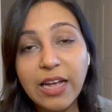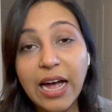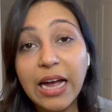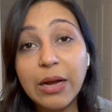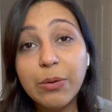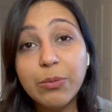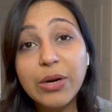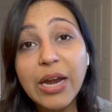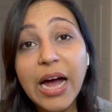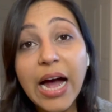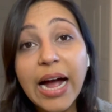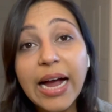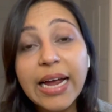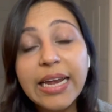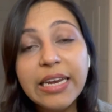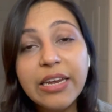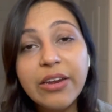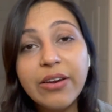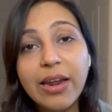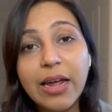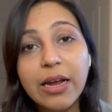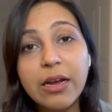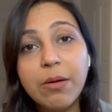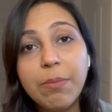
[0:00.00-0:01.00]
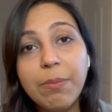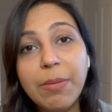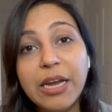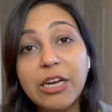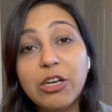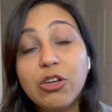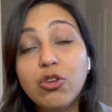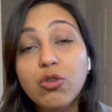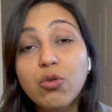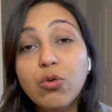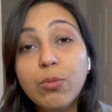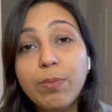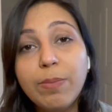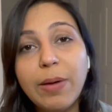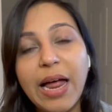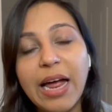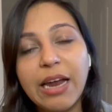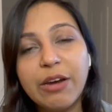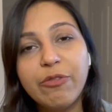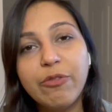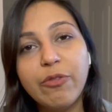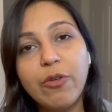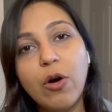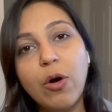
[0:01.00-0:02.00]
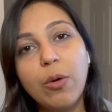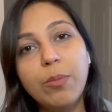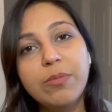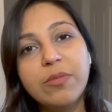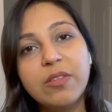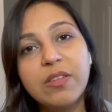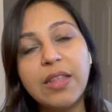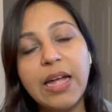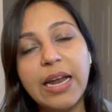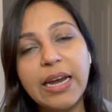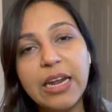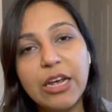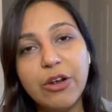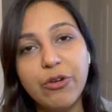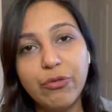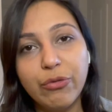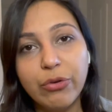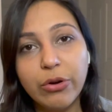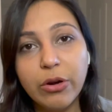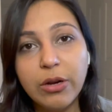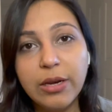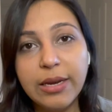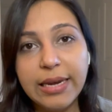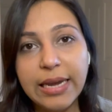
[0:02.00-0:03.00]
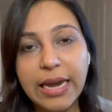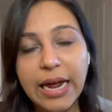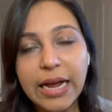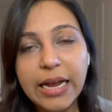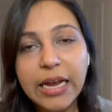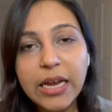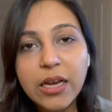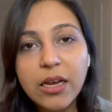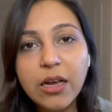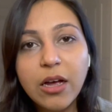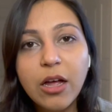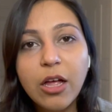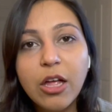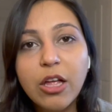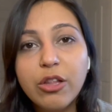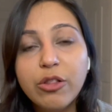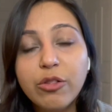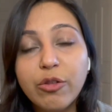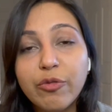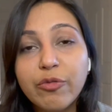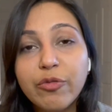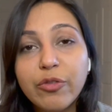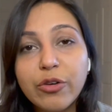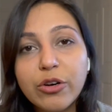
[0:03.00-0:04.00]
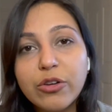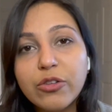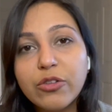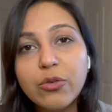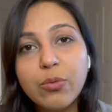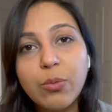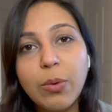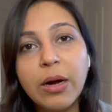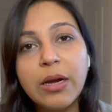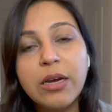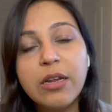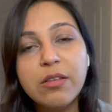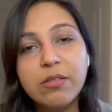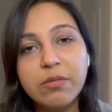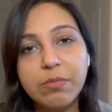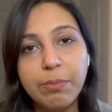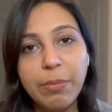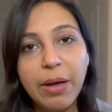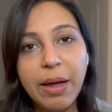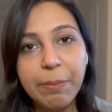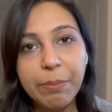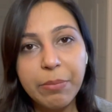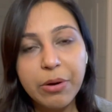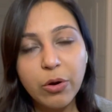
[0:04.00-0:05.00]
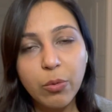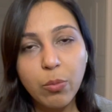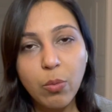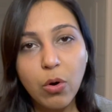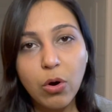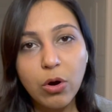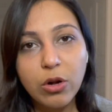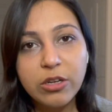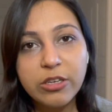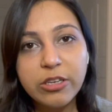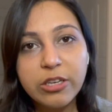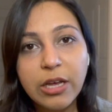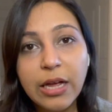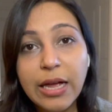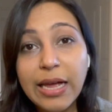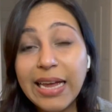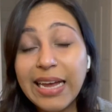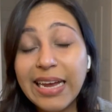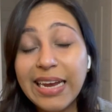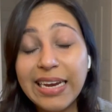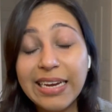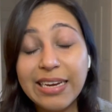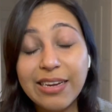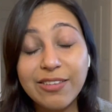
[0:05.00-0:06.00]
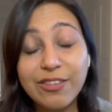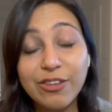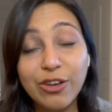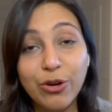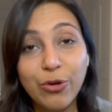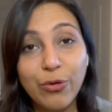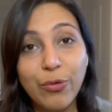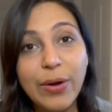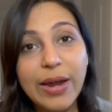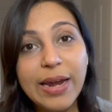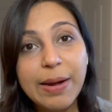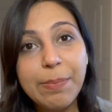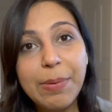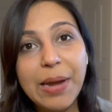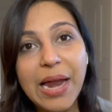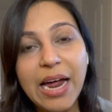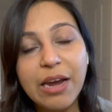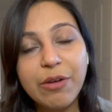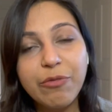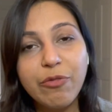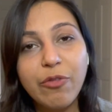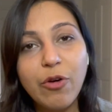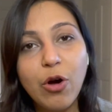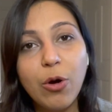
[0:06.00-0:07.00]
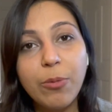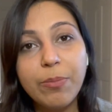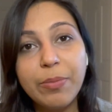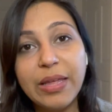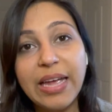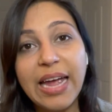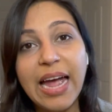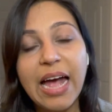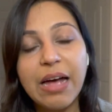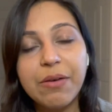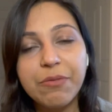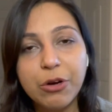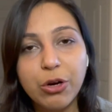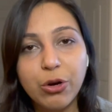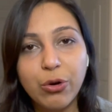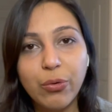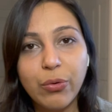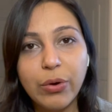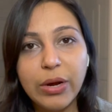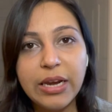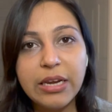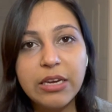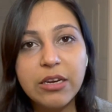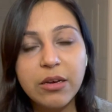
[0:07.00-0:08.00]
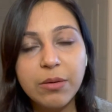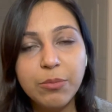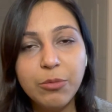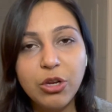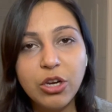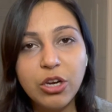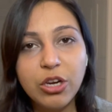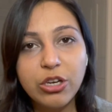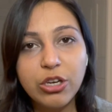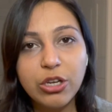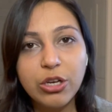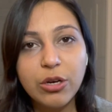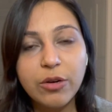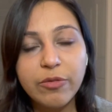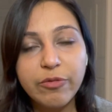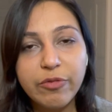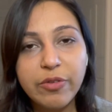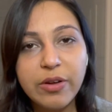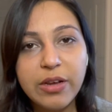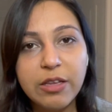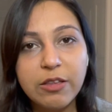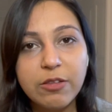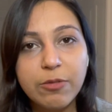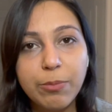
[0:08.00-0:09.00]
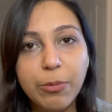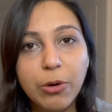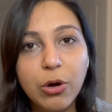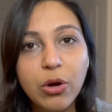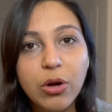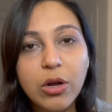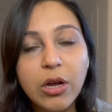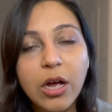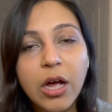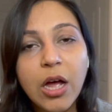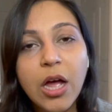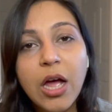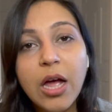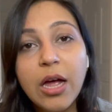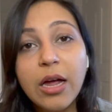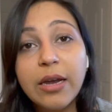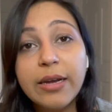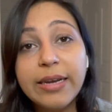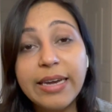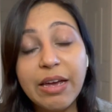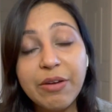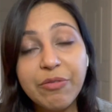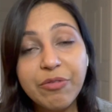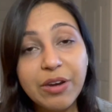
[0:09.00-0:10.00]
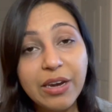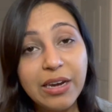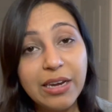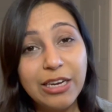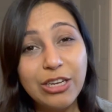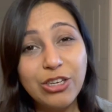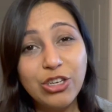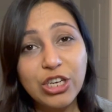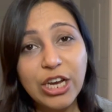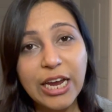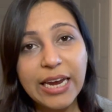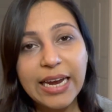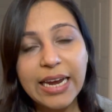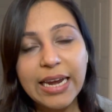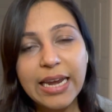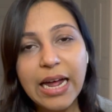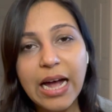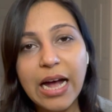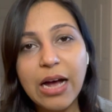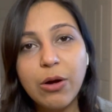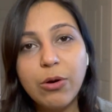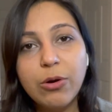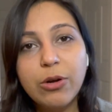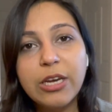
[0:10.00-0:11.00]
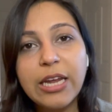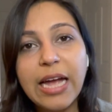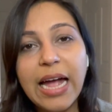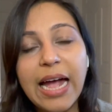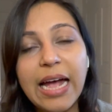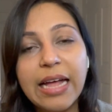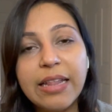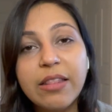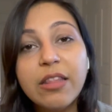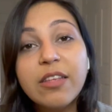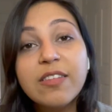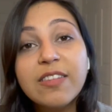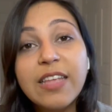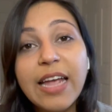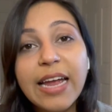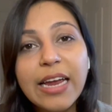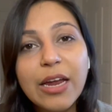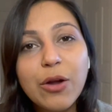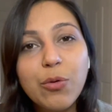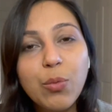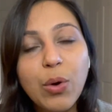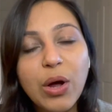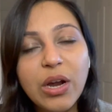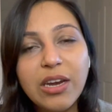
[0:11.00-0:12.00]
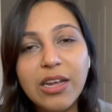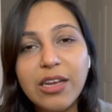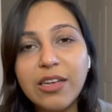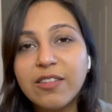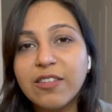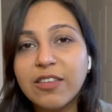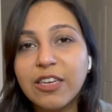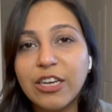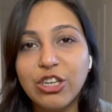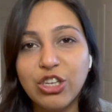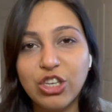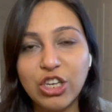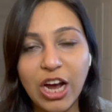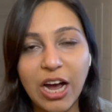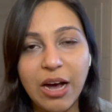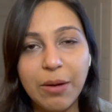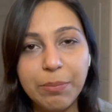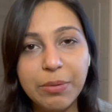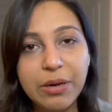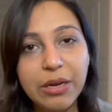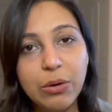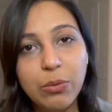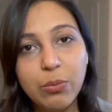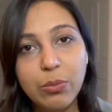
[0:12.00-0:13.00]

I would highly recommend two platforms that I really like. The first one is MemberVault. It is a great platform. They have a great community on Facebook. Definitely check it out. And the second one is Kajabi,